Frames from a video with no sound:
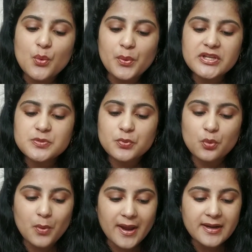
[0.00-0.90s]
which
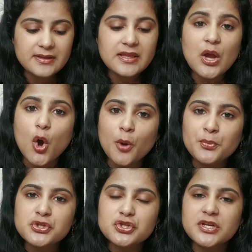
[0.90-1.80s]
provide the
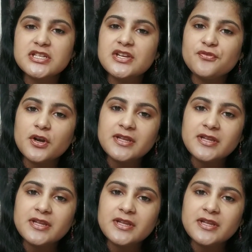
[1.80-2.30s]
opportunity for